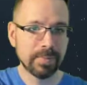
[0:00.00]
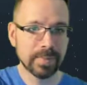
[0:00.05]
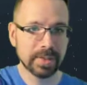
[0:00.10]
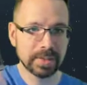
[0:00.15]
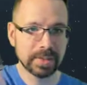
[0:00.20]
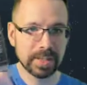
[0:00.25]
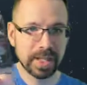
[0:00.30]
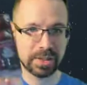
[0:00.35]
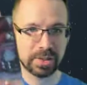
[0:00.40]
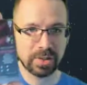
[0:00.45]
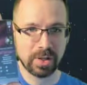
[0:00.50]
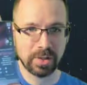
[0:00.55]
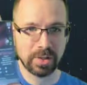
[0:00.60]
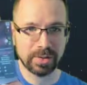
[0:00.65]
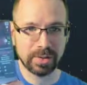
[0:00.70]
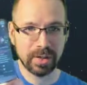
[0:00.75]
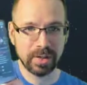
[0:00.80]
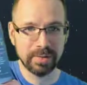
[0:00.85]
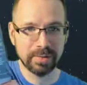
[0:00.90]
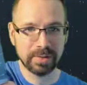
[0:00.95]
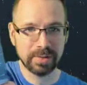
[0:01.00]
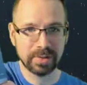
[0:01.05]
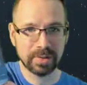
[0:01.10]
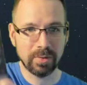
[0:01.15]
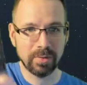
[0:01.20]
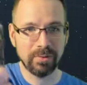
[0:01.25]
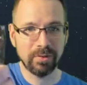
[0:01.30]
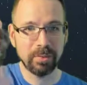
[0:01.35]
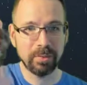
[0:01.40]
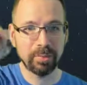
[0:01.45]
slash Tauntaun.
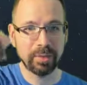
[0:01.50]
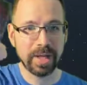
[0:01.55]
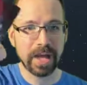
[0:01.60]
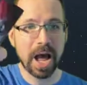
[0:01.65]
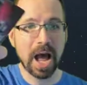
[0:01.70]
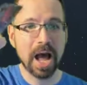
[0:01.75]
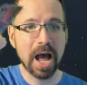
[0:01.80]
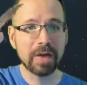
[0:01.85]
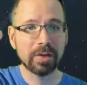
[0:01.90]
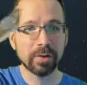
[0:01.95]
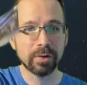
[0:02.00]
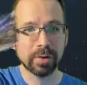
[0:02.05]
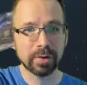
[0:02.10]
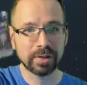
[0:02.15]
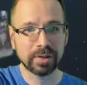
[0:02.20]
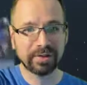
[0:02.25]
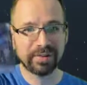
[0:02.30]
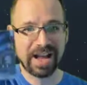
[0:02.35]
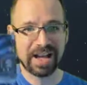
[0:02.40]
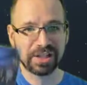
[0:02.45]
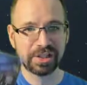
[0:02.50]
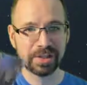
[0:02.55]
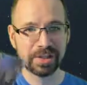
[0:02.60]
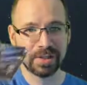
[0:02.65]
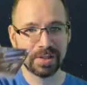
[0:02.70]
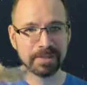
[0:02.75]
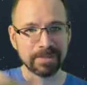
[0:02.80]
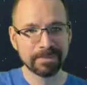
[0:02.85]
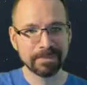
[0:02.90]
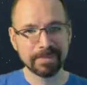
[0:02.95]
So if you play either of those
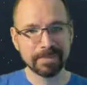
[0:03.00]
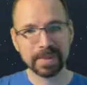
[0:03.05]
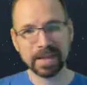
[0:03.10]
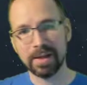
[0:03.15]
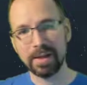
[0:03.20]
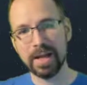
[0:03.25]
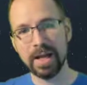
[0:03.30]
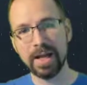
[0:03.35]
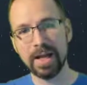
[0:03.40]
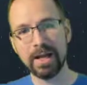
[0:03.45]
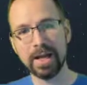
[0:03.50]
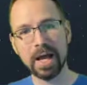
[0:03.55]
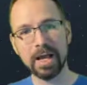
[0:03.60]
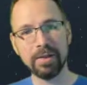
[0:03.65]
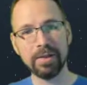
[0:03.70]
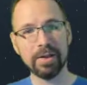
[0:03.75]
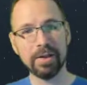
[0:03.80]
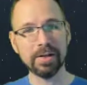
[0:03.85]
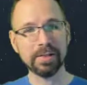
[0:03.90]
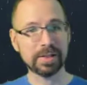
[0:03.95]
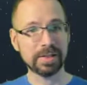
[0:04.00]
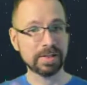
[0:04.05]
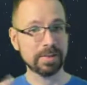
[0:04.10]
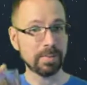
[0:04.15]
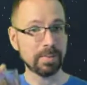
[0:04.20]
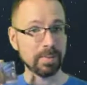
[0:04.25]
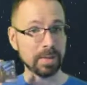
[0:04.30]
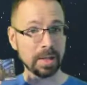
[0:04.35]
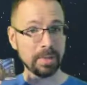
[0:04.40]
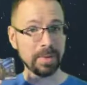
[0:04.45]
factions, then this is
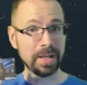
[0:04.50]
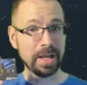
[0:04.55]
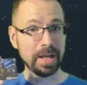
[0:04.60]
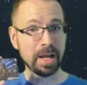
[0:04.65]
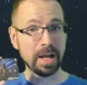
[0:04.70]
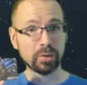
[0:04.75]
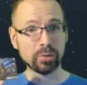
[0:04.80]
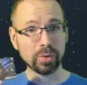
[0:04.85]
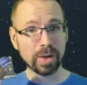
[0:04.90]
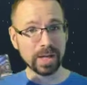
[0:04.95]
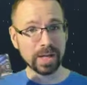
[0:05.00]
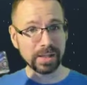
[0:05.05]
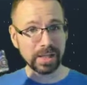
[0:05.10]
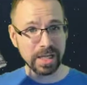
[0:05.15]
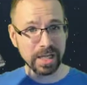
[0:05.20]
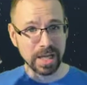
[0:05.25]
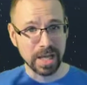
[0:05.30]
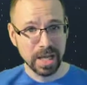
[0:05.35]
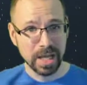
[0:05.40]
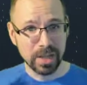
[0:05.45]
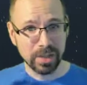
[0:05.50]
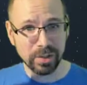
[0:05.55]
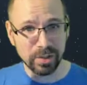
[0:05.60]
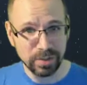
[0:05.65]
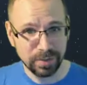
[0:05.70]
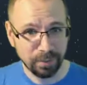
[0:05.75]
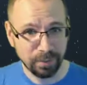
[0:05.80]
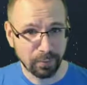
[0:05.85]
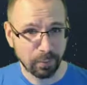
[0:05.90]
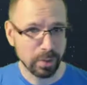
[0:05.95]
going to be greatly
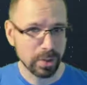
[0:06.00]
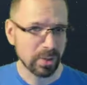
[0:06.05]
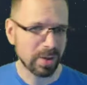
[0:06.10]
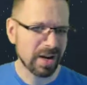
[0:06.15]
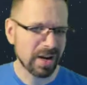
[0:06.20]
useful for you.